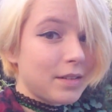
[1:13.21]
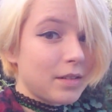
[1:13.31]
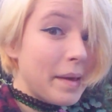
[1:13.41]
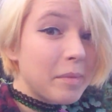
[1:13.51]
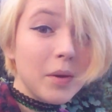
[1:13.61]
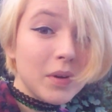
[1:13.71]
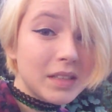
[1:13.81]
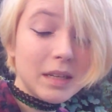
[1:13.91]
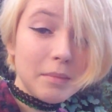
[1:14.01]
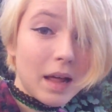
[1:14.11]
Maybe with
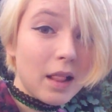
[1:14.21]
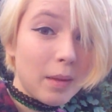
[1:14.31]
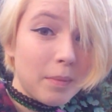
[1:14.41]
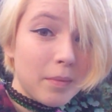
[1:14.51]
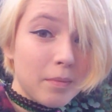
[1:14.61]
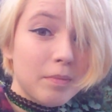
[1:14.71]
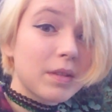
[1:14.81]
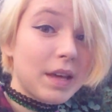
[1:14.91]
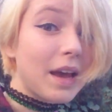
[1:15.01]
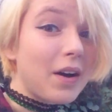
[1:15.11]
some help,
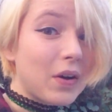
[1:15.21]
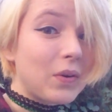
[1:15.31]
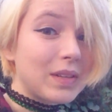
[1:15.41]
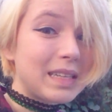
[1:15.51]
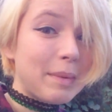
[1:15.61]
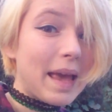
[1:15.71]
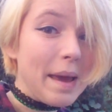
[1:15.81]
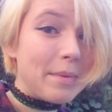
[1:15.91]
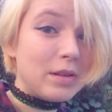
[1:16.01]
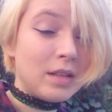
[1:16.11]
but they are going to be
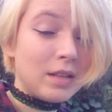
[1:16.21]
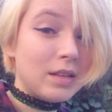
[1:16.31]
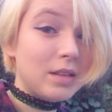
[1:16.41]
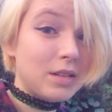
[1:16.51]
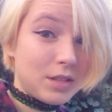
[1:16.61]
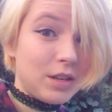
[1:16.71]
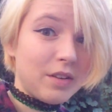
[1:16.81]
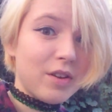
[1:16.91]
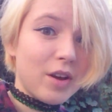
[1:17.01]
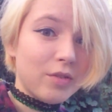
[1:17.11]
able to
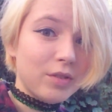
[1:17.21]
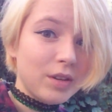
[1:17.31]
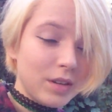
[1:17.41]
live alone.